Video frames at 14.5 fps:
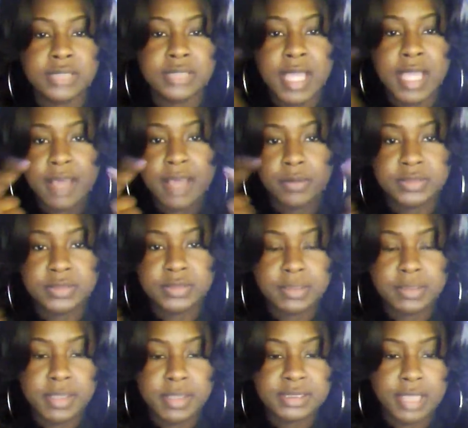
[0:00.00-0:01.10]
I have on some
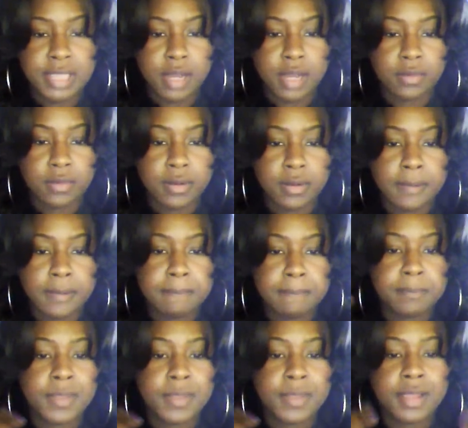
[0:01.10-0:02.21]
mascara,
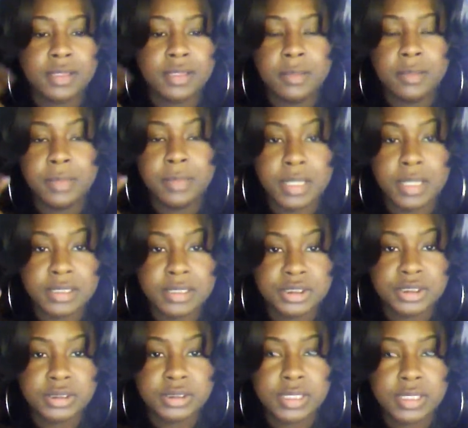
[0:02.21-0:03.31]
a little
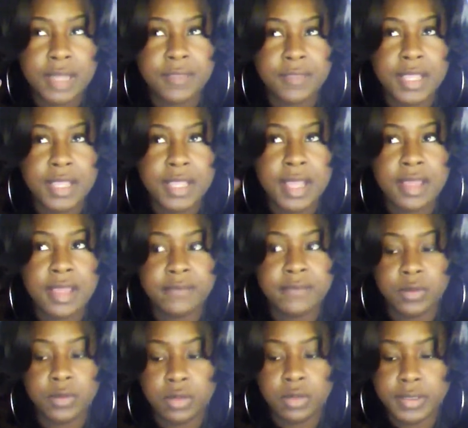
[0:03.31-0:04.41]
blush, and I think I have
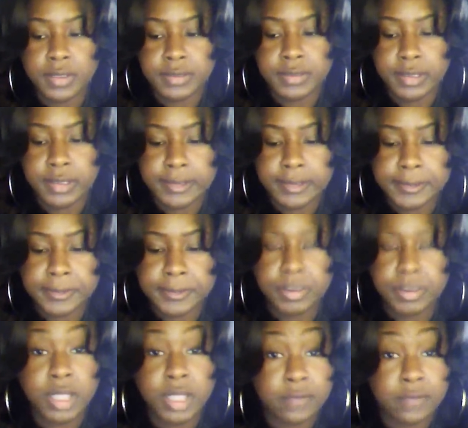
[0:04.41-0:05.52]
on um,
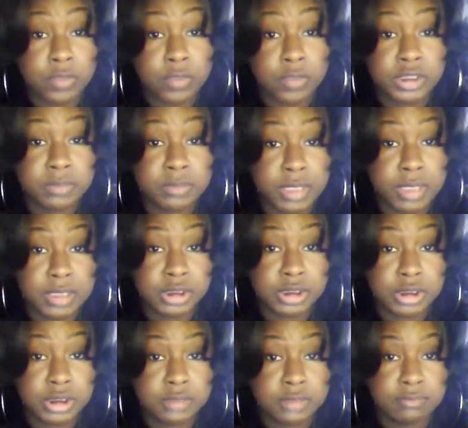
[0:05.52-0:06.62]
Love Rush
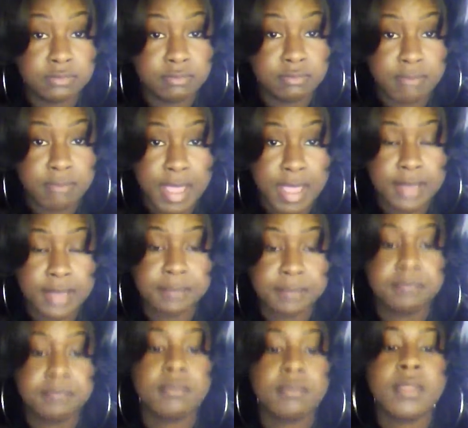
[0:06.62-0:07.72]
blush, MAC.
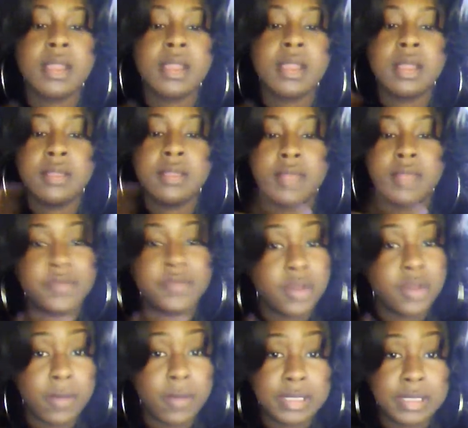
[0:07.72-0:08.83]
Nothing
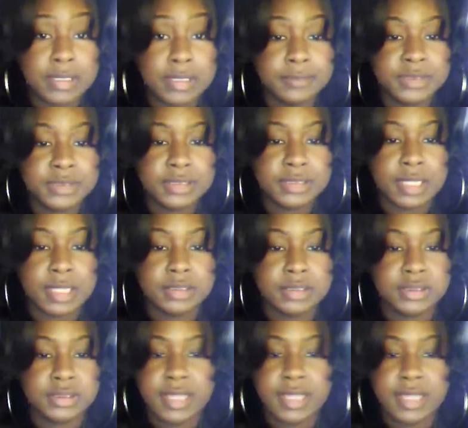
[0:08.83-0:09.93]
on my lips. I
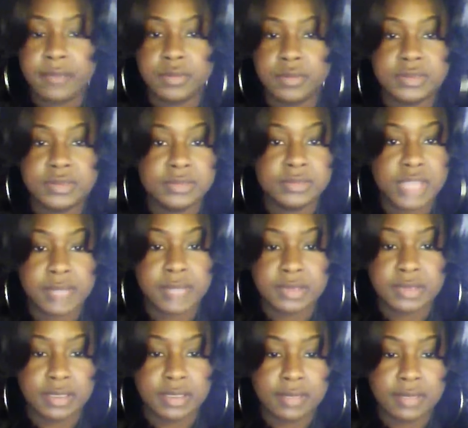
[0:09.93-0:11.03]
just have on some
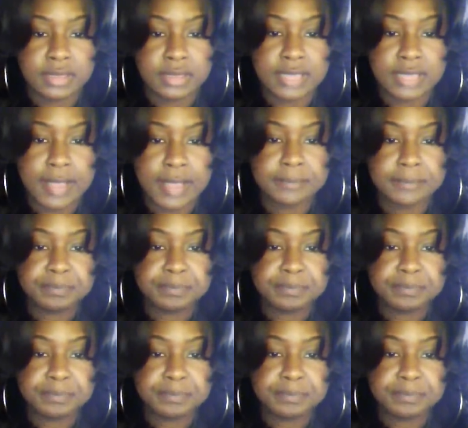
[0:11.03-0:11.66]
chapstick, and that's that.